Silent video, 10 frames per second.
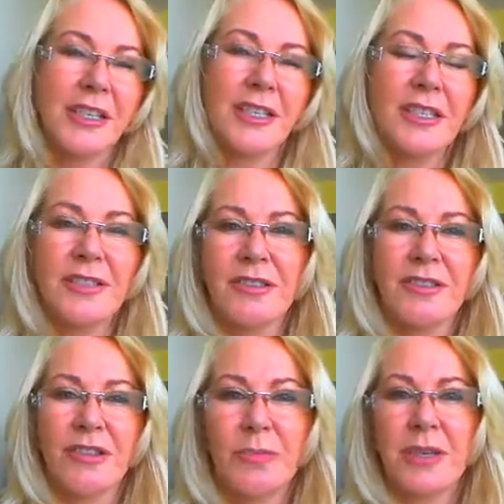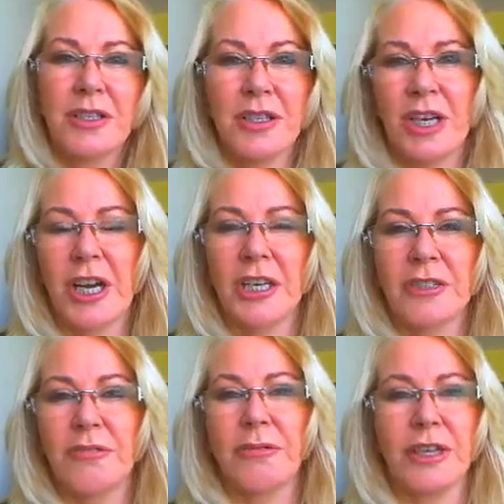This is a
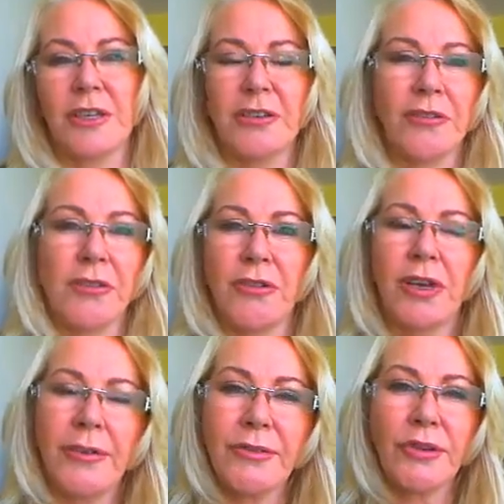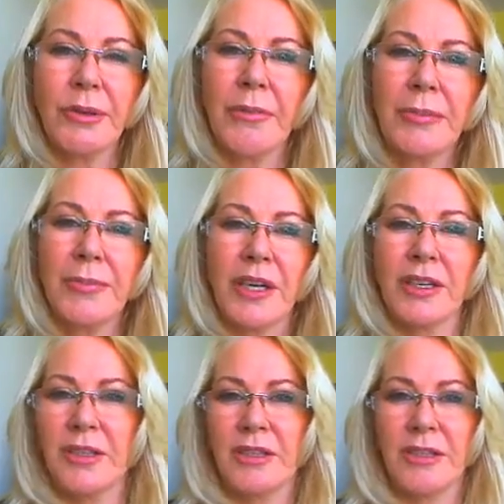supercharged week. You know, you have to
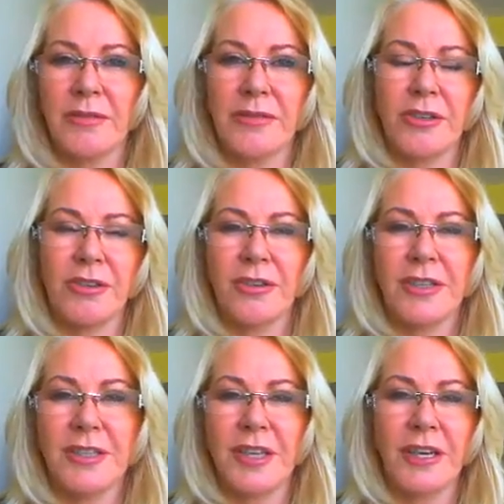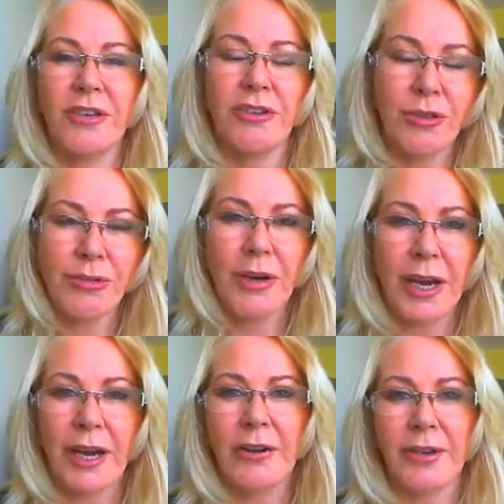remember, Taurus, that you
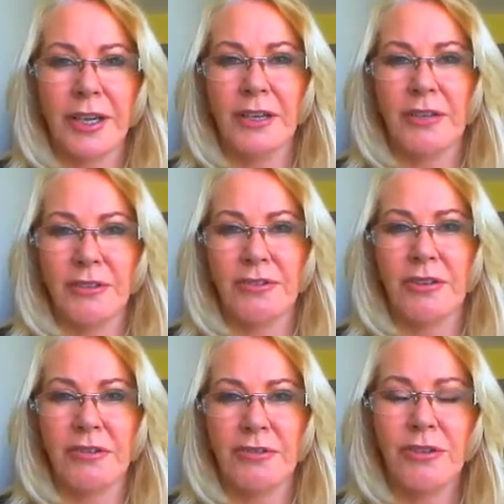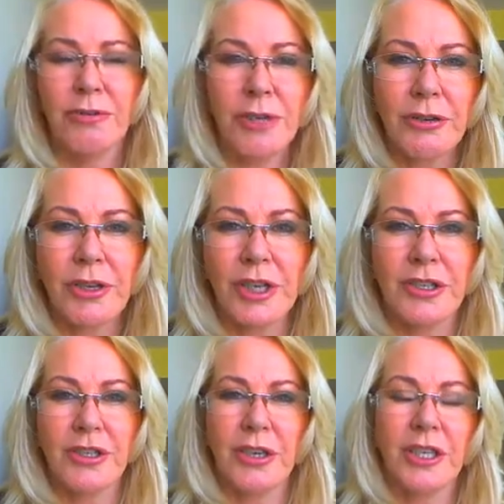are in control. You are
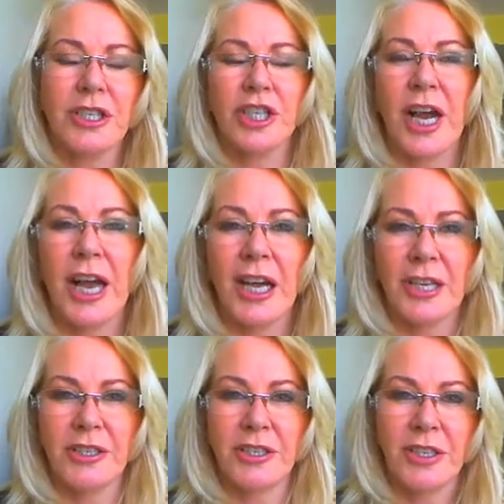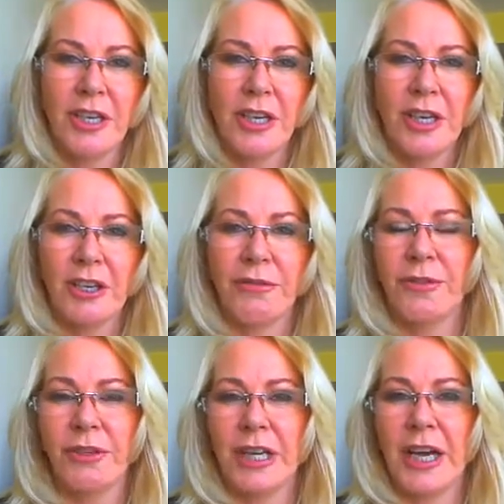in charge of
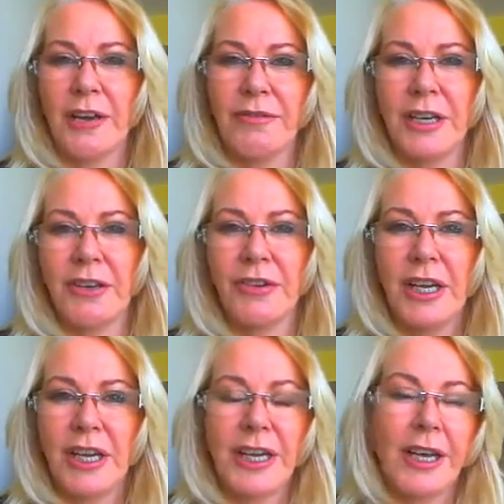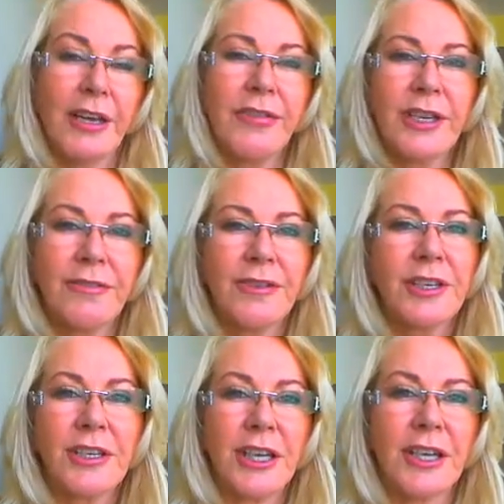your life. Now, even if
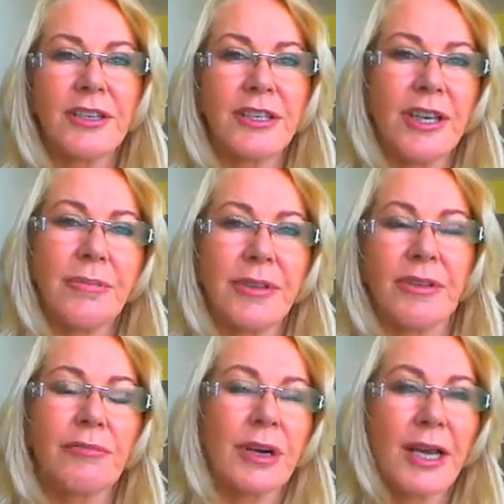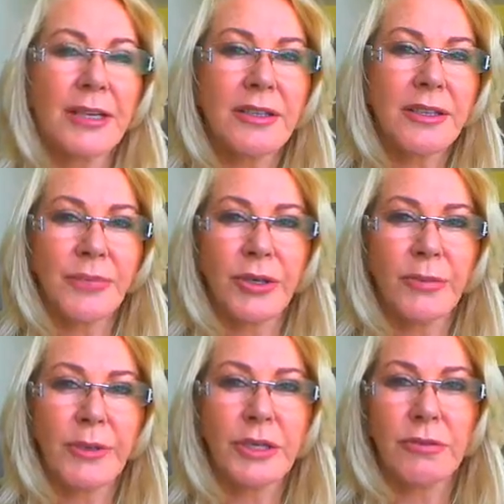it ends up that right at this
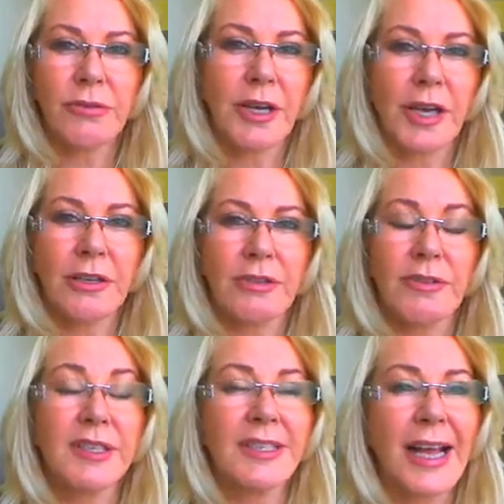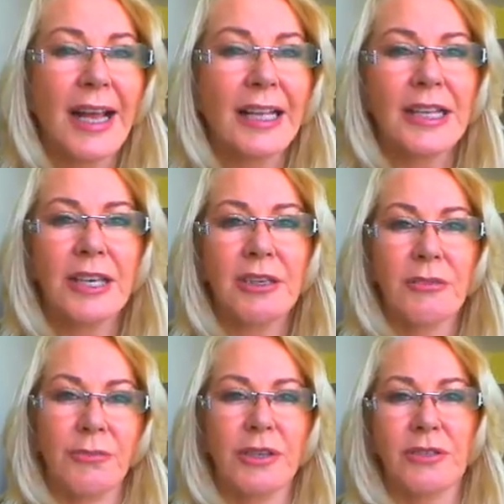moment you can't do exactly
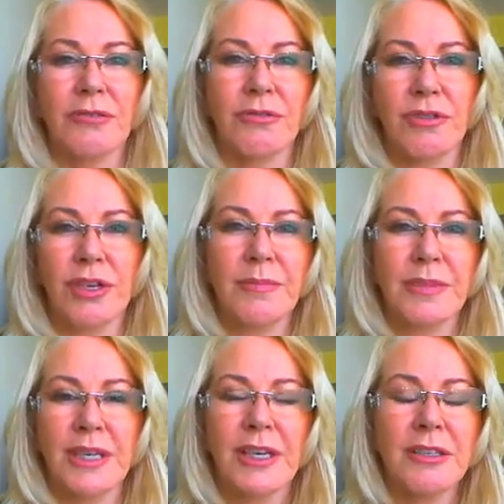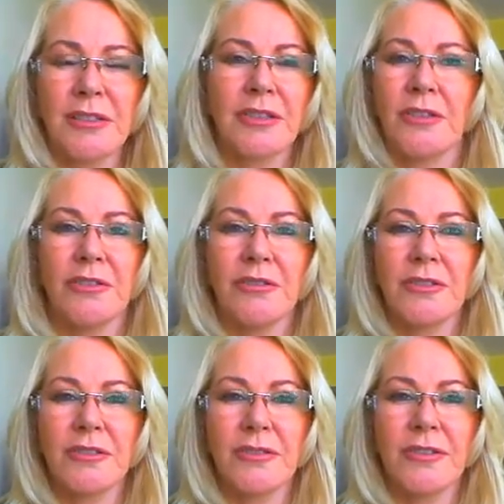what your dreams are, you
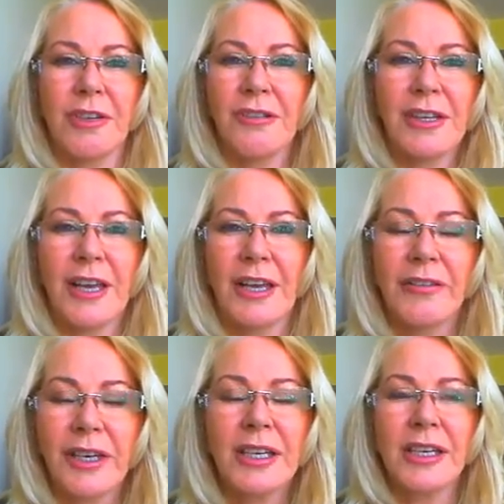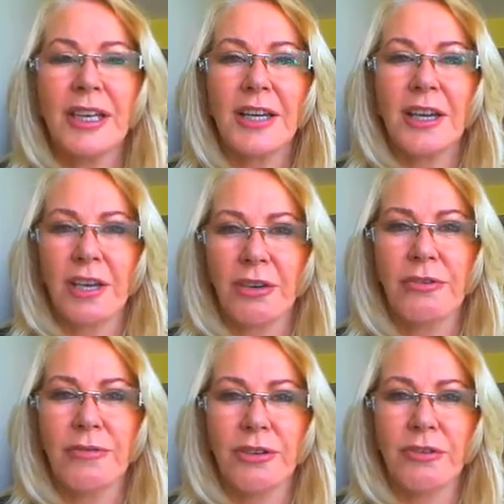know, don't ever let
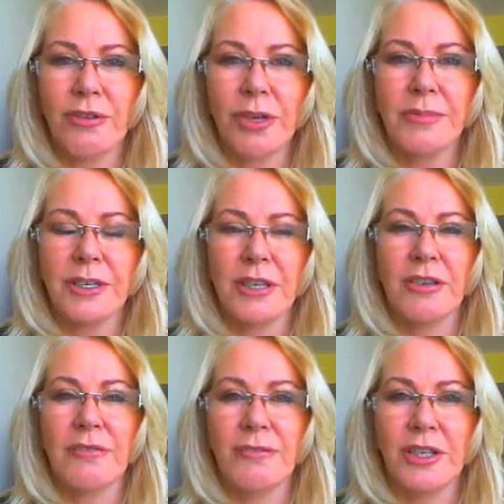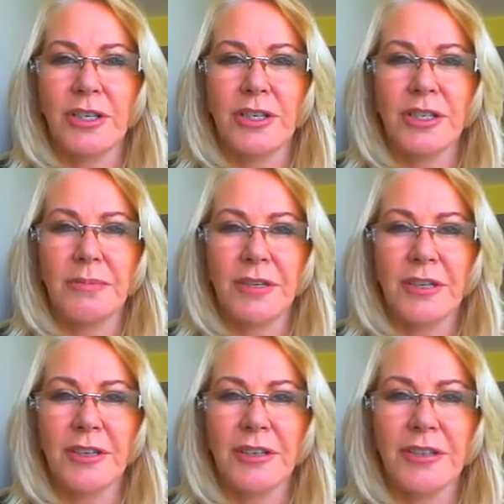go of your dreams and your visions,
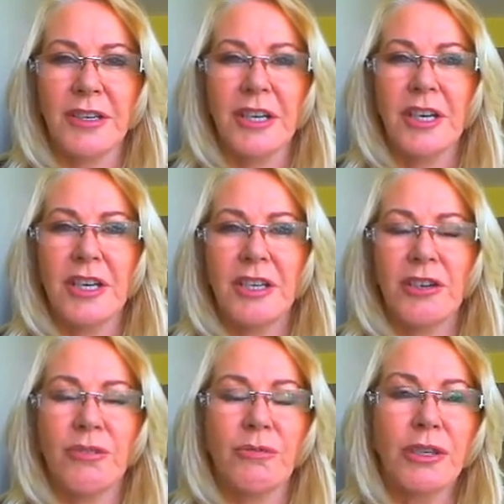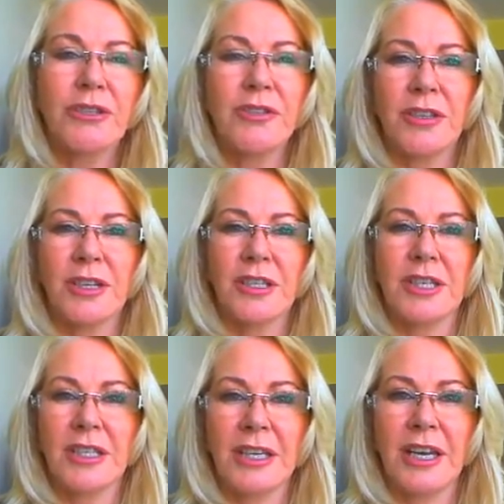because, you know, what you think
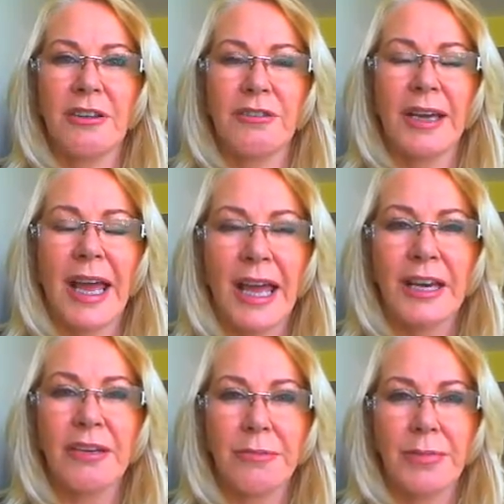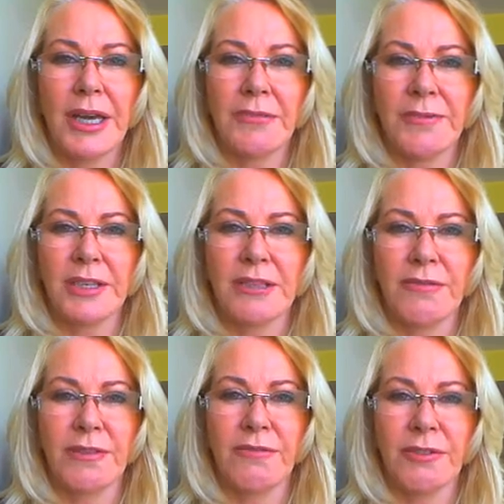today you can manifest
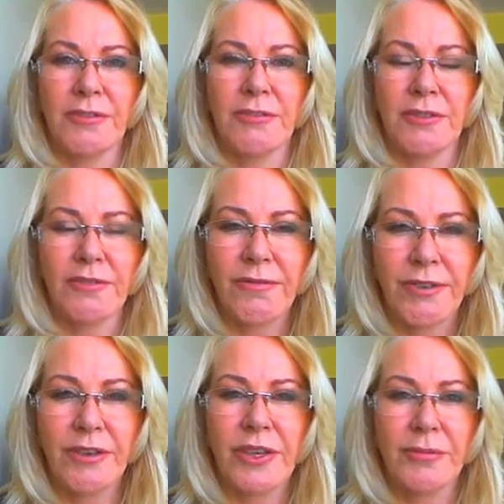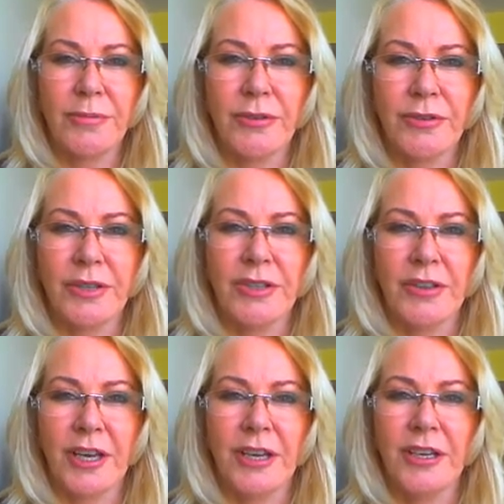for the future. It's very
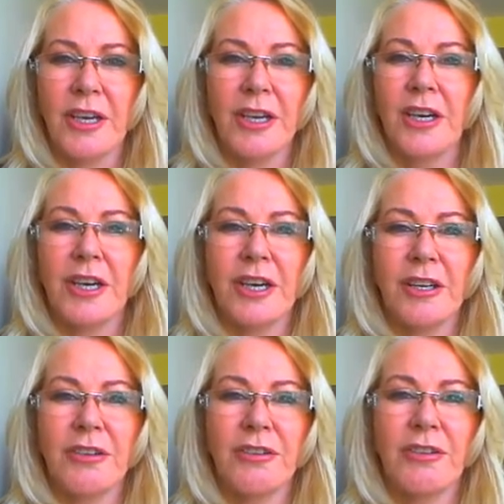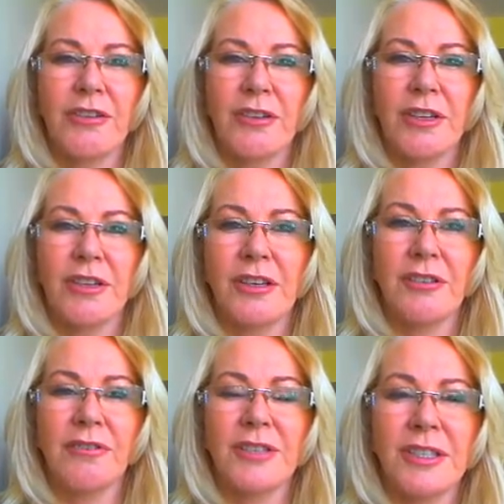important that, you know,
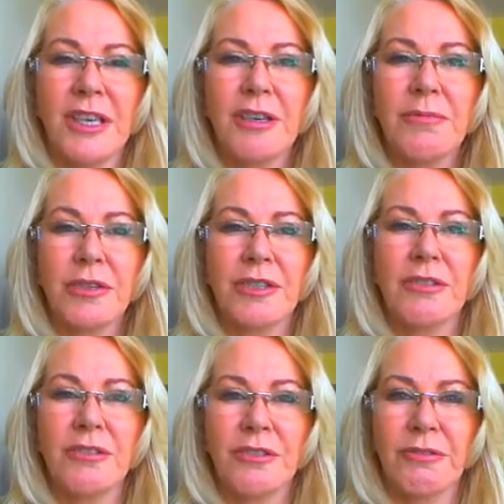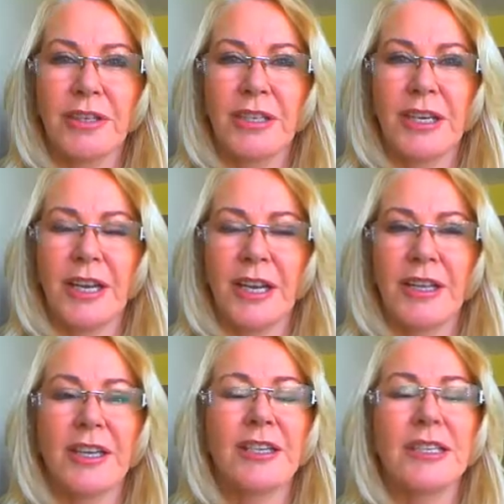you see what you're doing
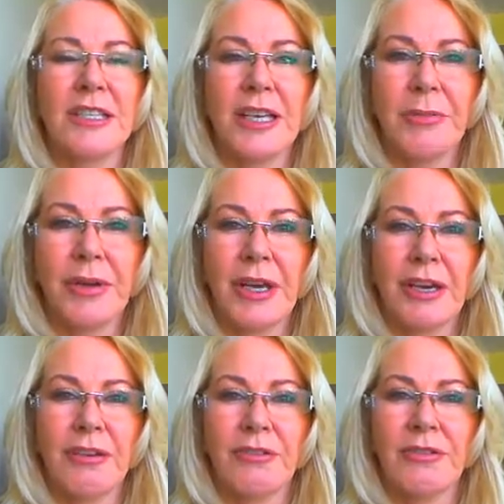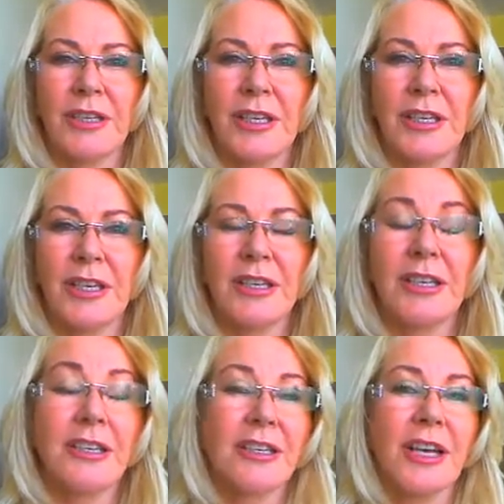today, that somehow it
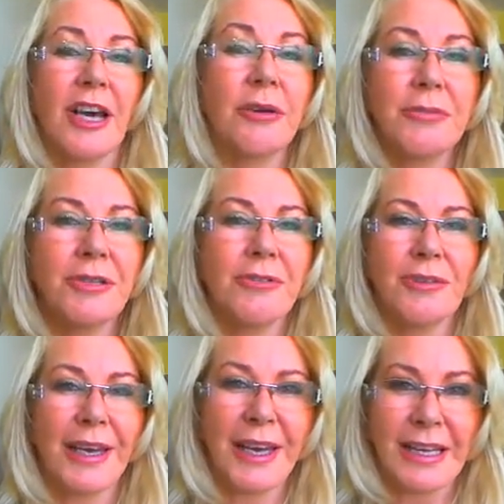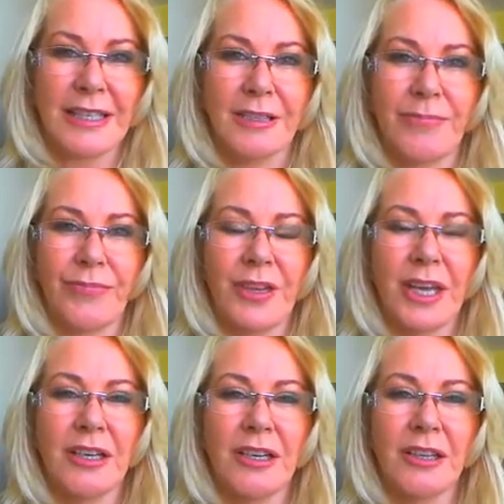helps you get
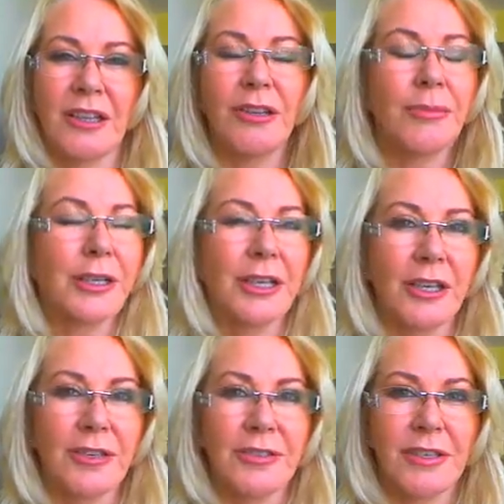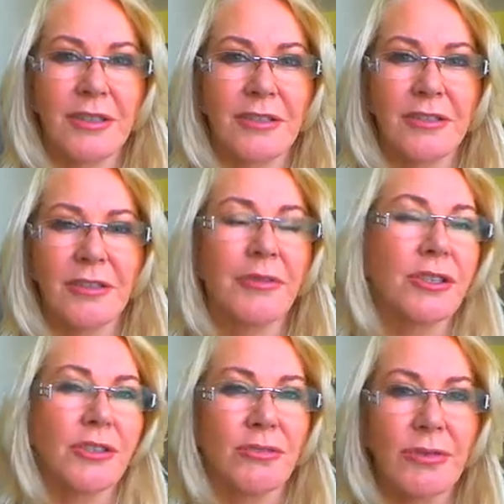that little bit closer to
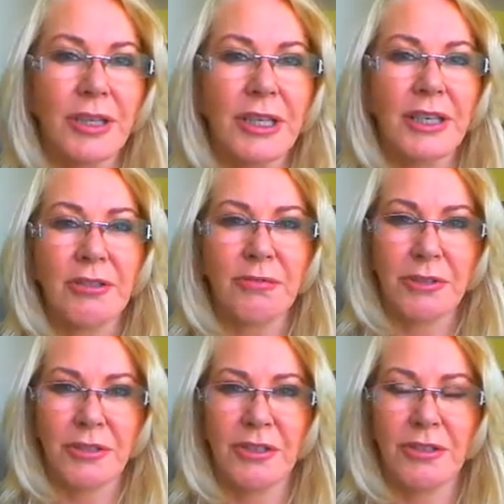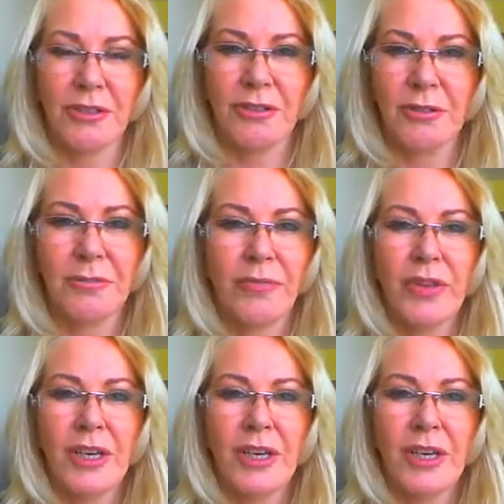what you really want to do.